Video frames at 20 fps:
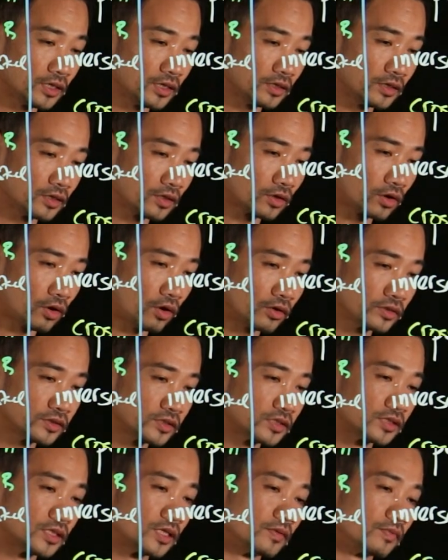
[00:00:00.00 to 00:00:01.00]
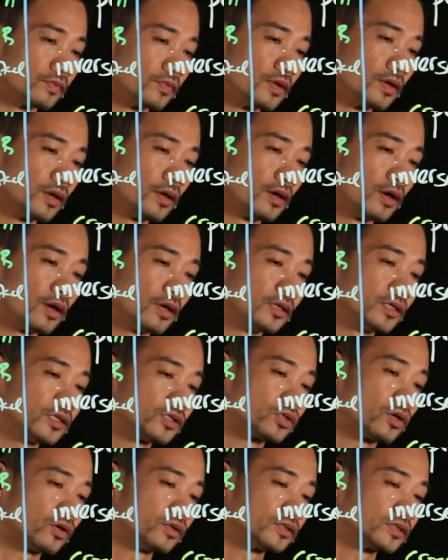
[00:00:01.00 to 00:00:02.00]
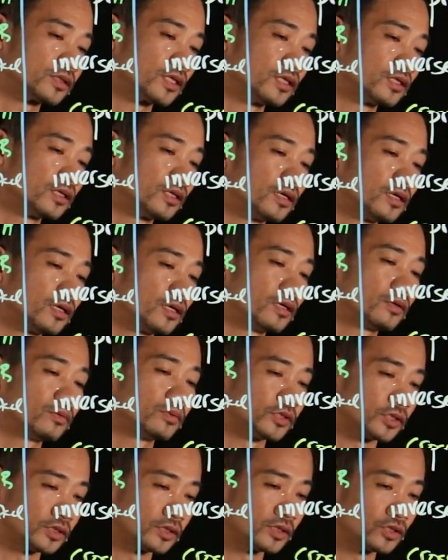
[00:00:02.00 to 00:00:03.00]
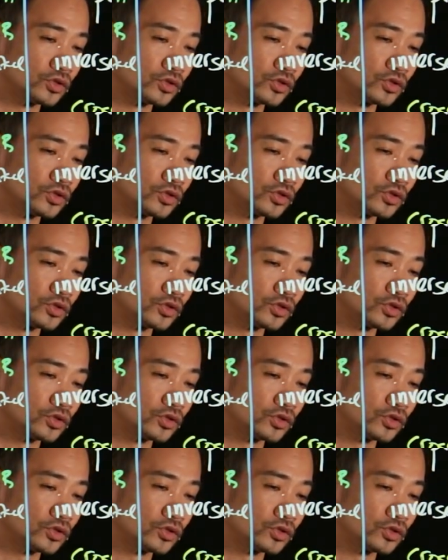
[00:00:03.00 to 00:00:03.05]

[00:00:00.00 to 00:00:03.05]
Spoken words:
a constant. And this constant here, which is